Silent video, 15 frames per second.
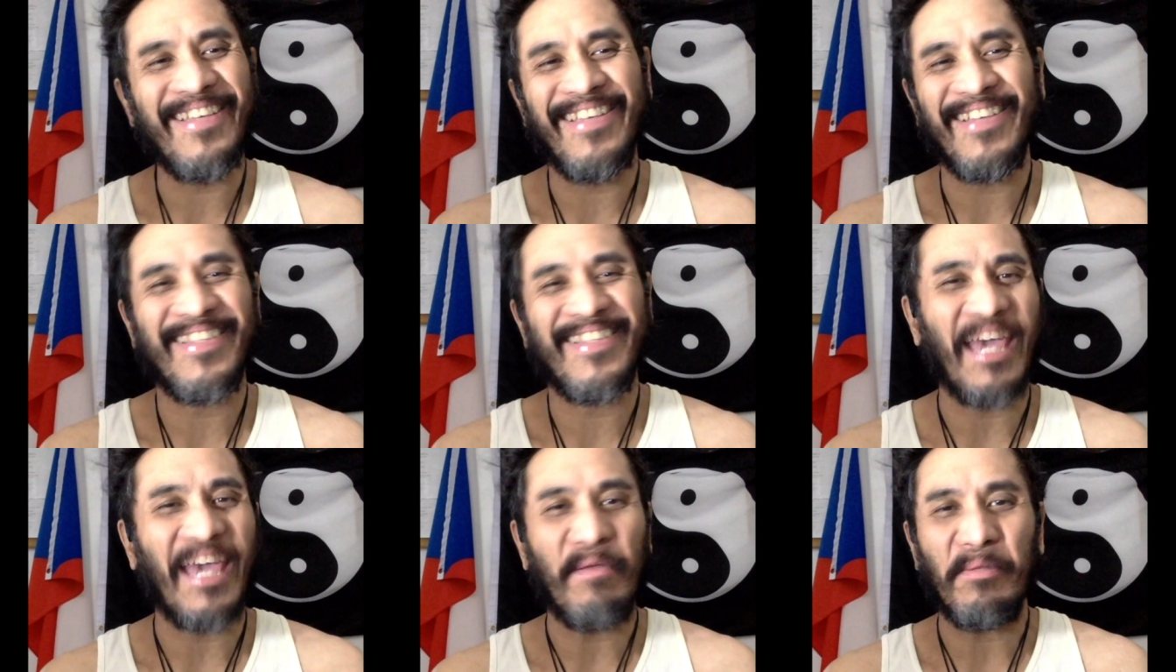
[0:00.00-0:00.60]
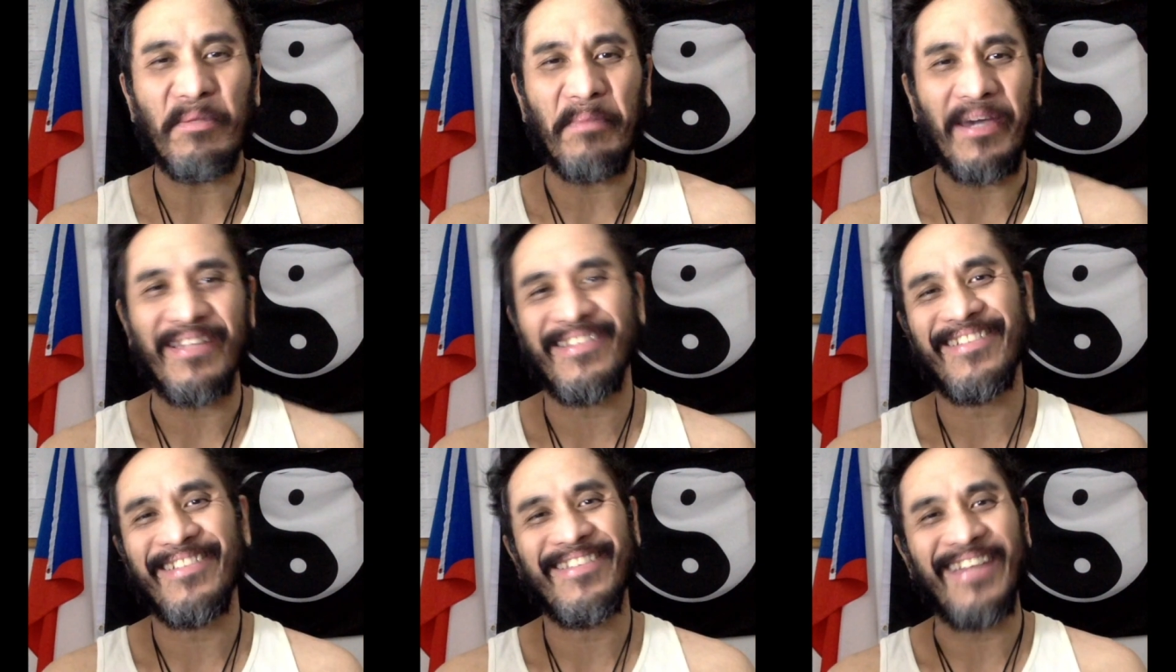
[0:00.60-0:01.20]
just came to
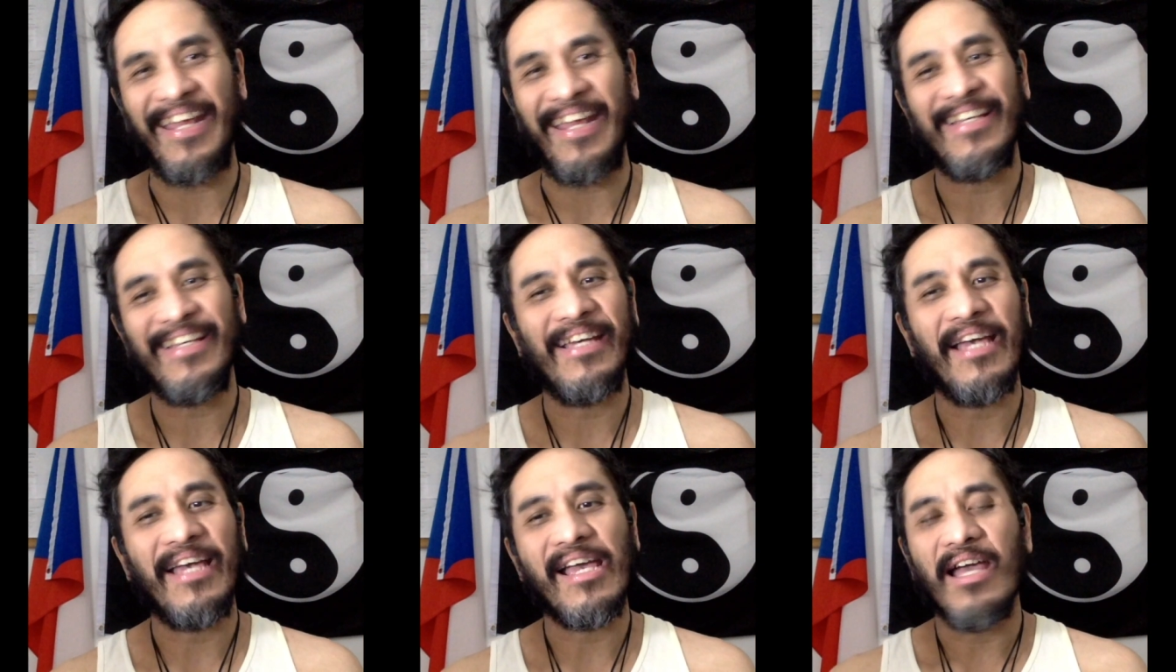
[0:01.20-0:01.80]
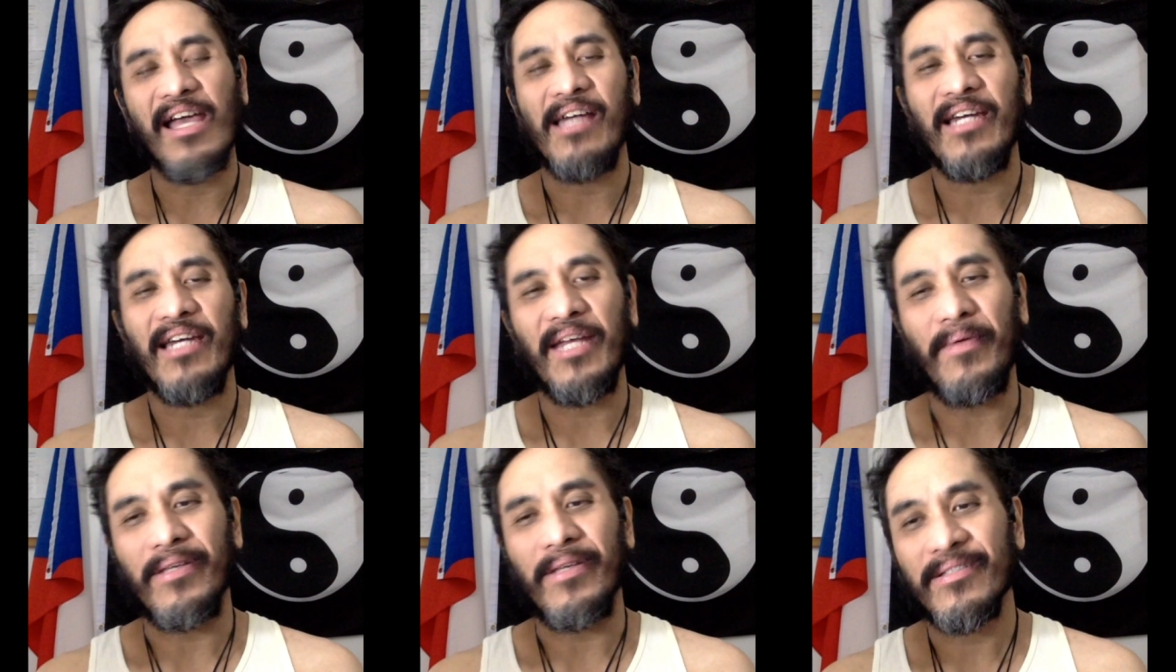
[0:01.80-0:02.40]
mind today
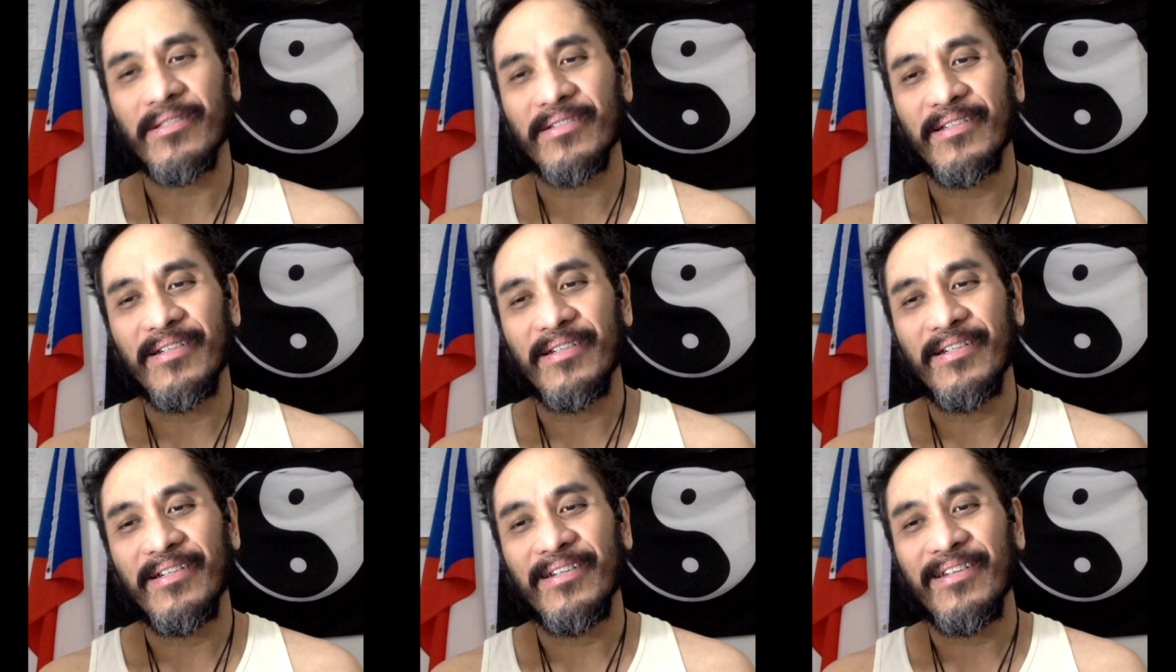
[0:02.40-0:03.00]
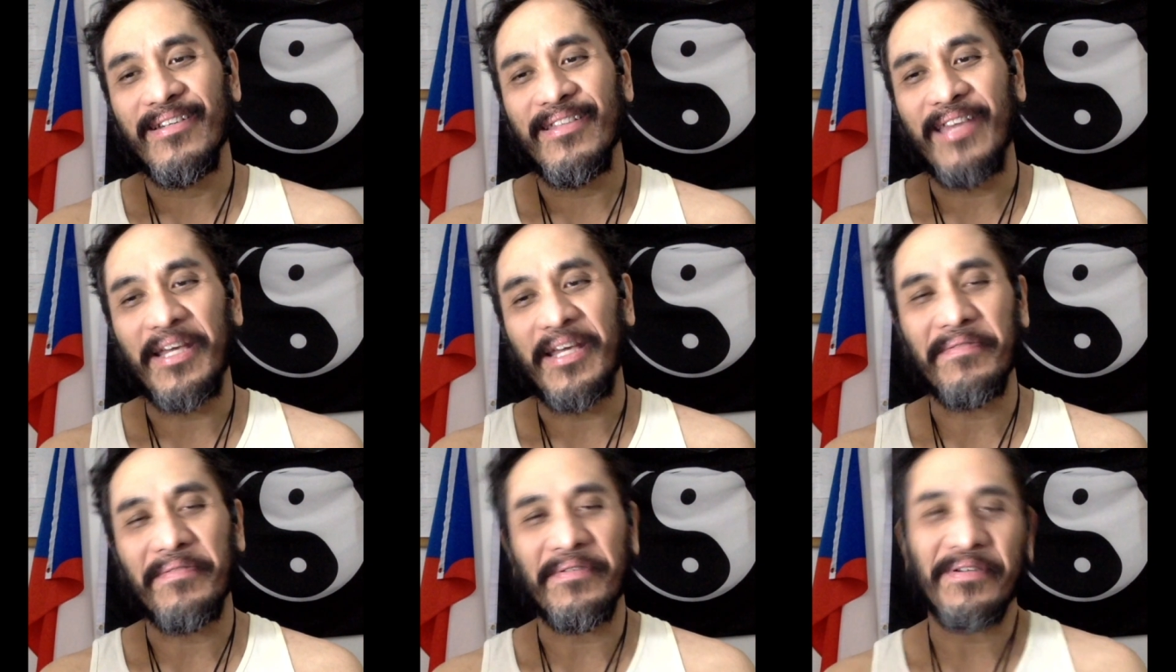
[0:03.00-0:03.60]
anyways
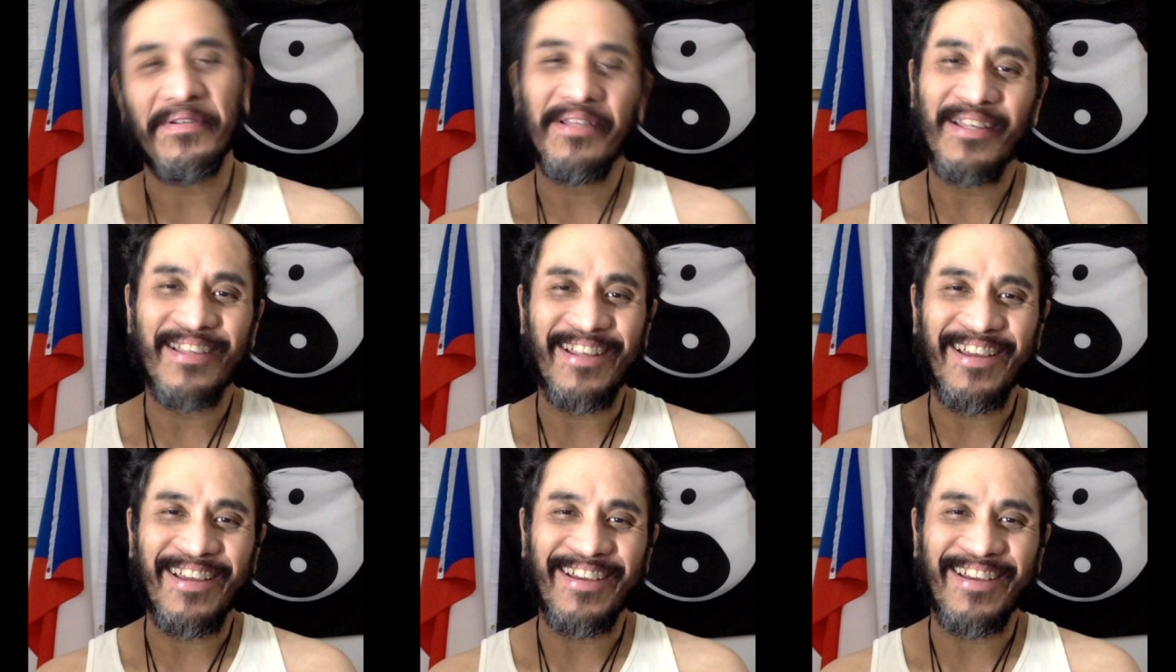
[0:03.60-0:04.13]
thanks for listening